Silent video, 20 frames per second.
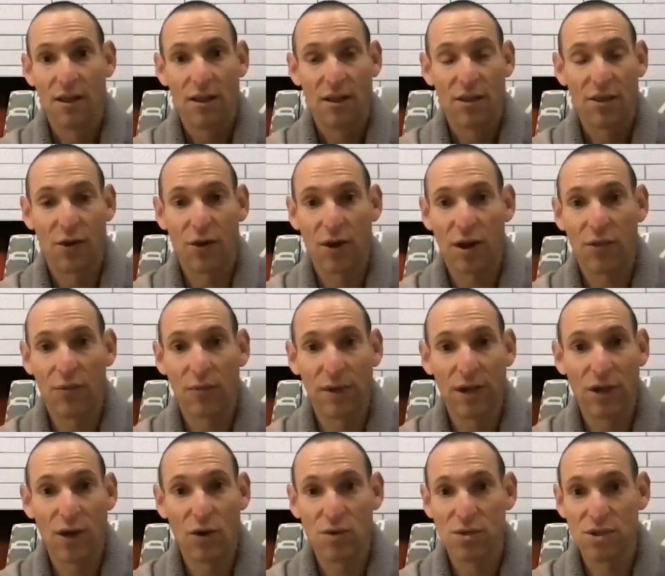$33
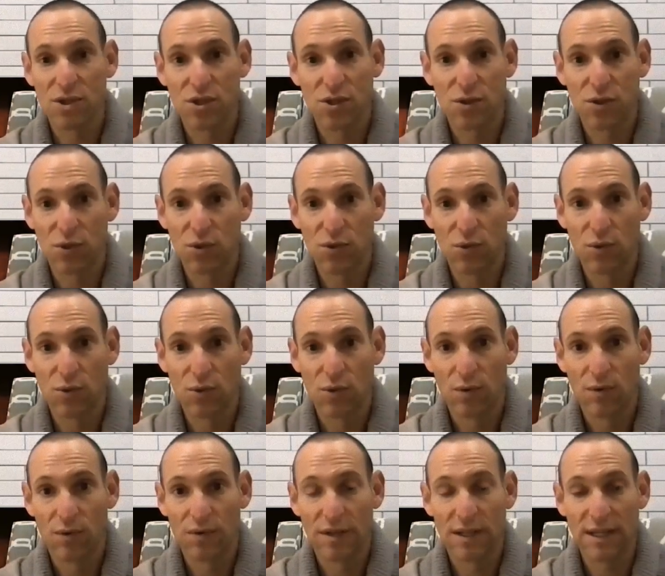goes
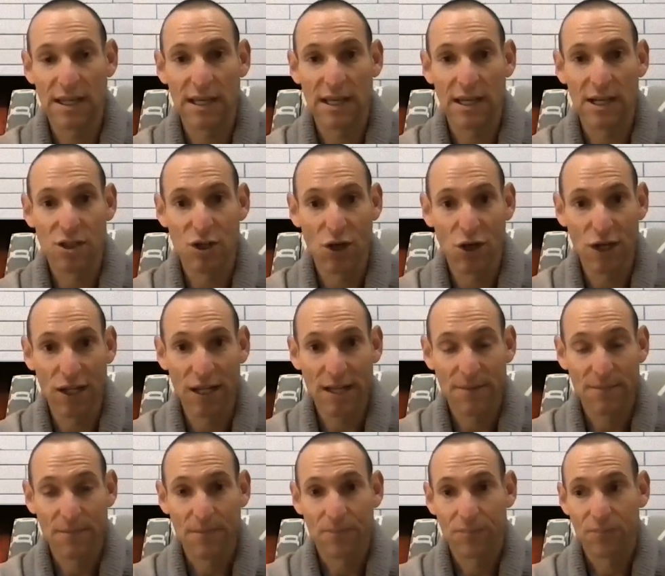to the attorney
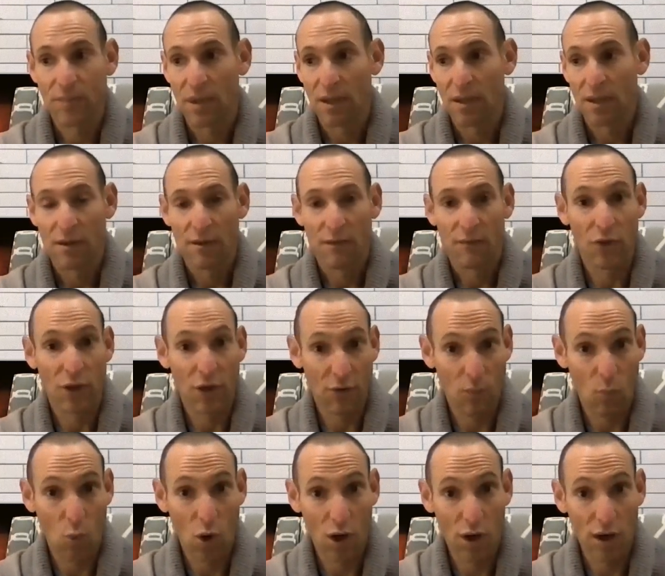for
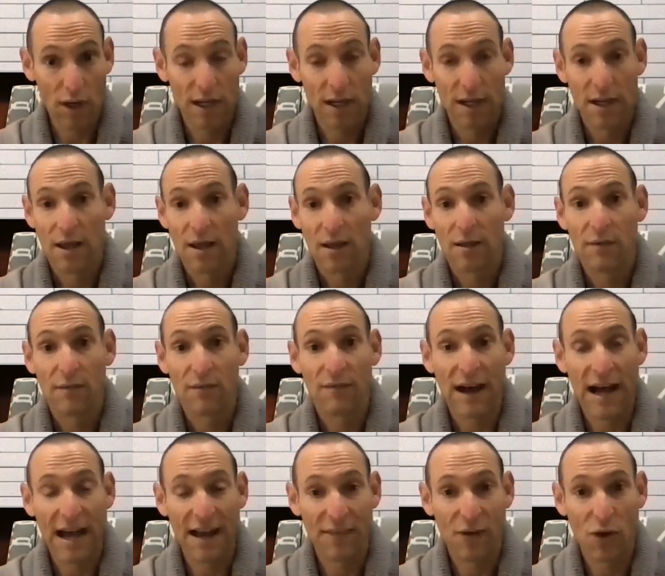their work,
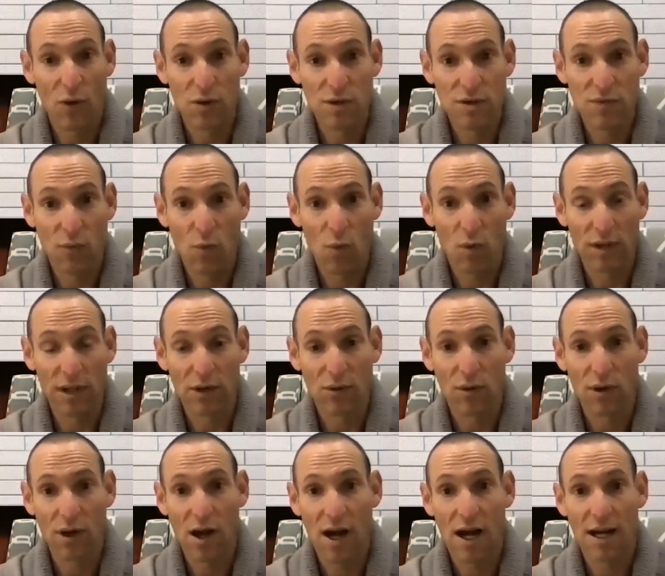$5 goes for legal
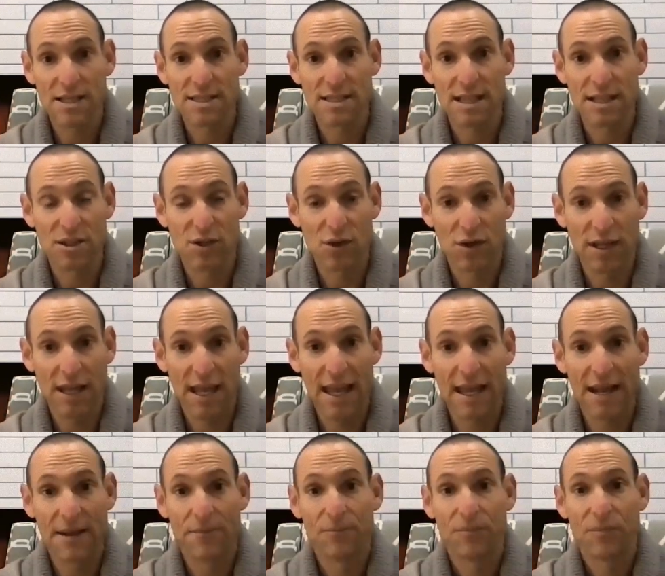costs, that's
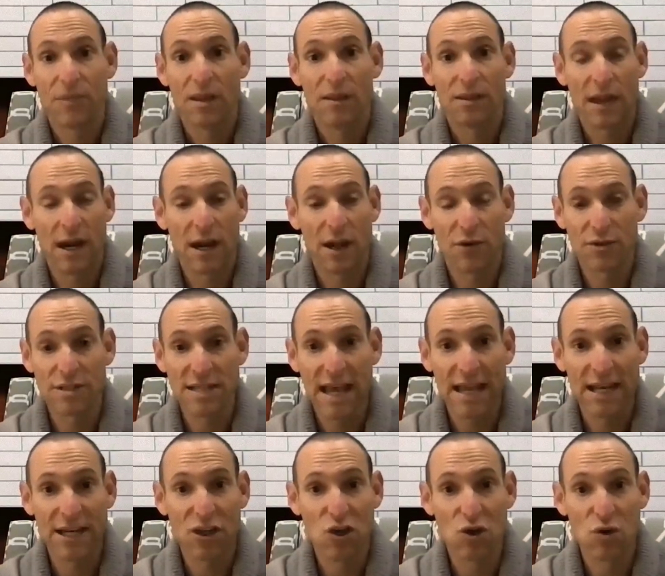$38, Then another
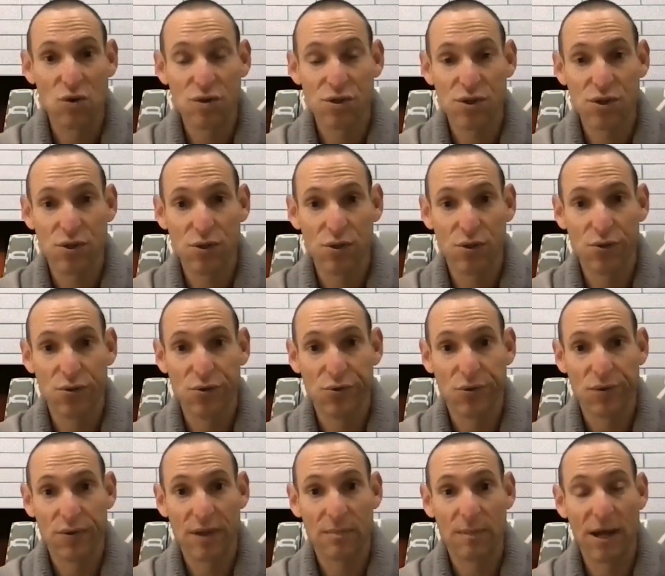10 goes
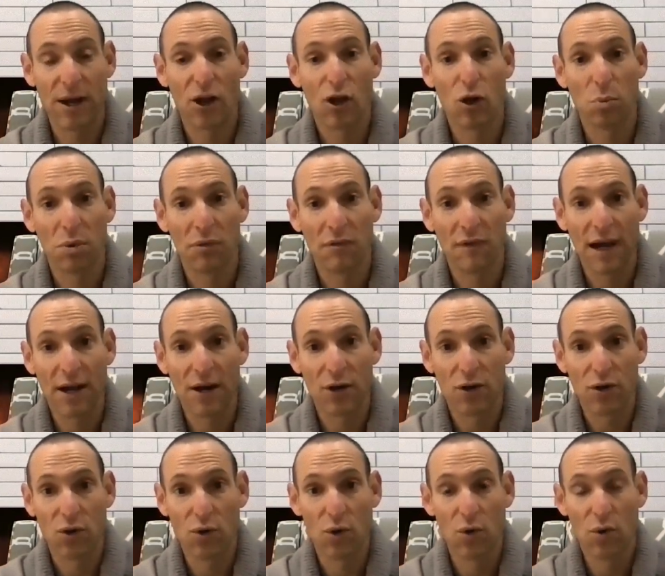to the medical provider
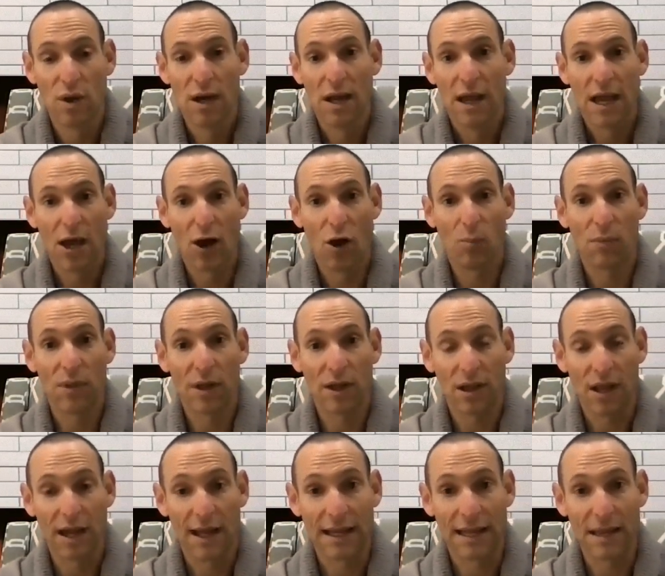who helped the
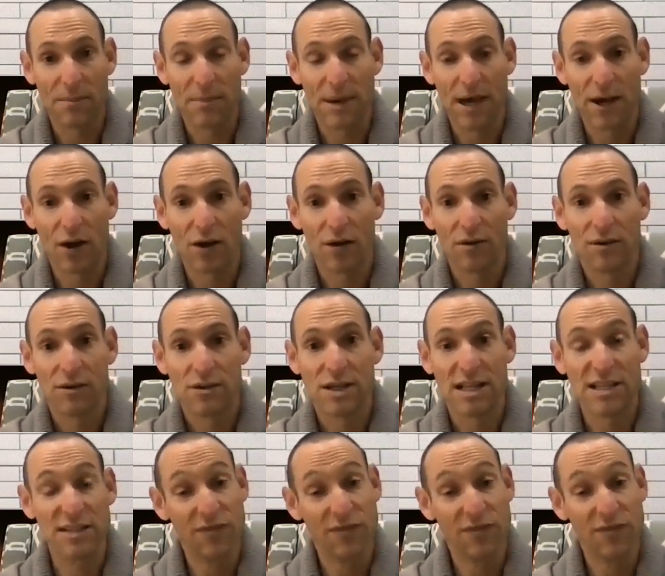client get better. That's